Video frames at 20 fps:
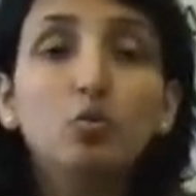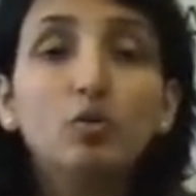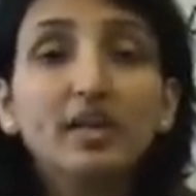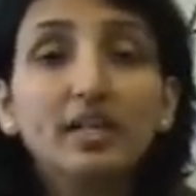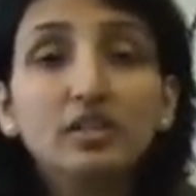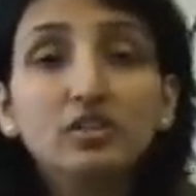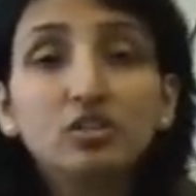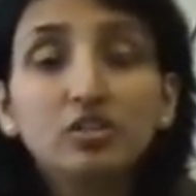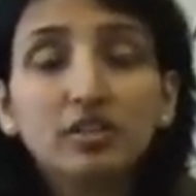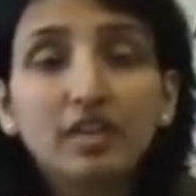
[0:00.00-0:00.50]

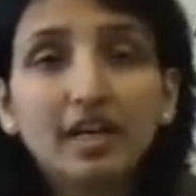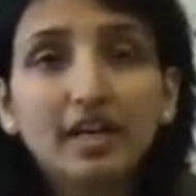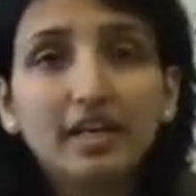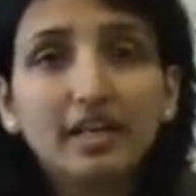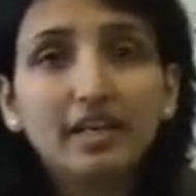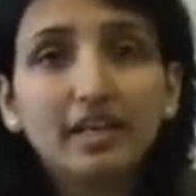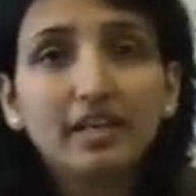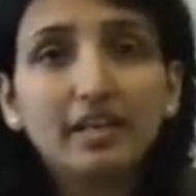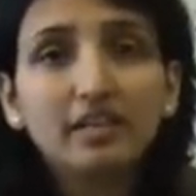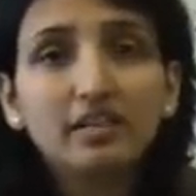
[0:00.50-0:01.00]
When should I
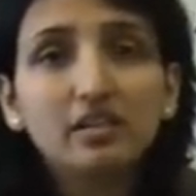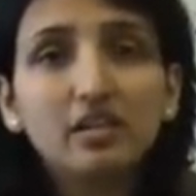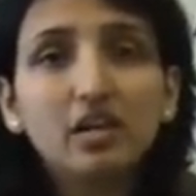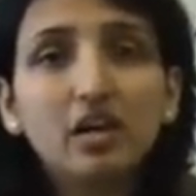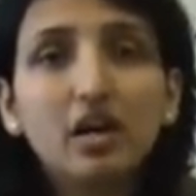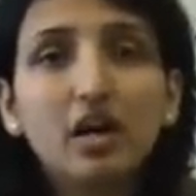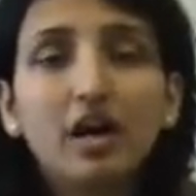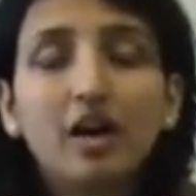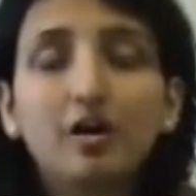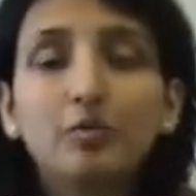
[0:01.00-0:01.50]
eat?
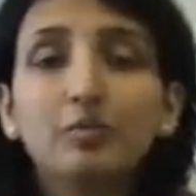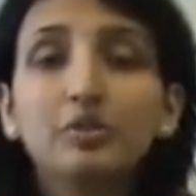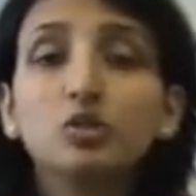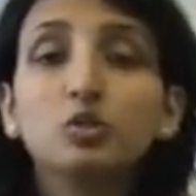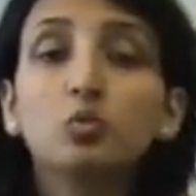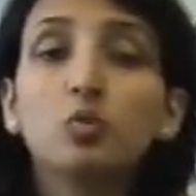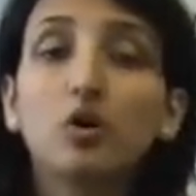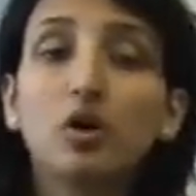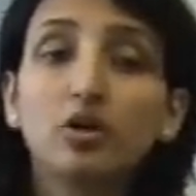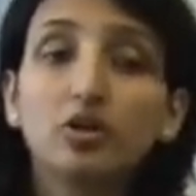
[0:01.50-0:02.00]
How
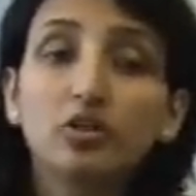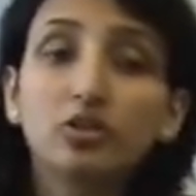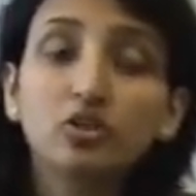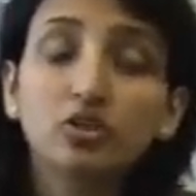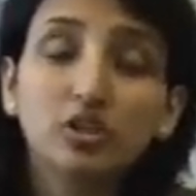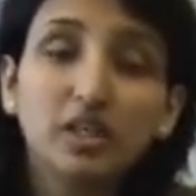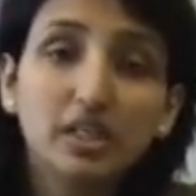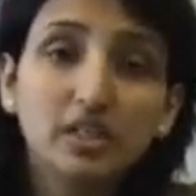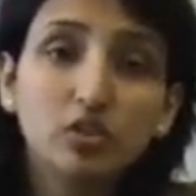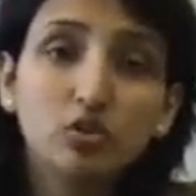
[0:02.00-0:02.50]
much water
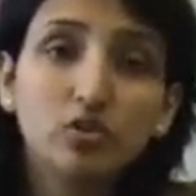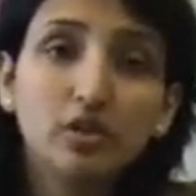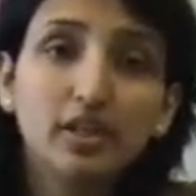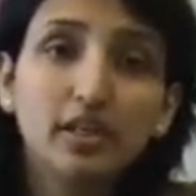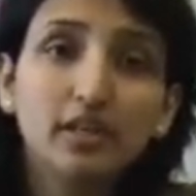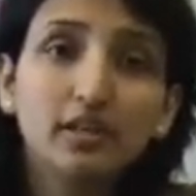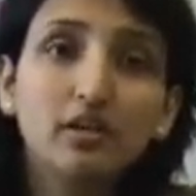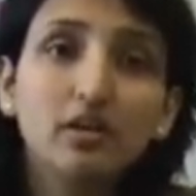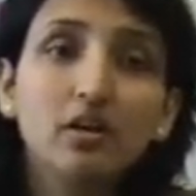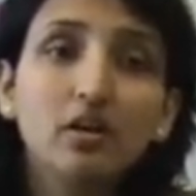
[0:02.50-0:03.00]
should I
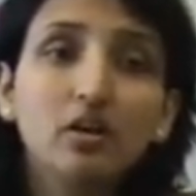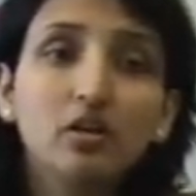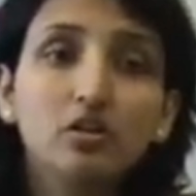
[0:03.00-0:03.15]
drink?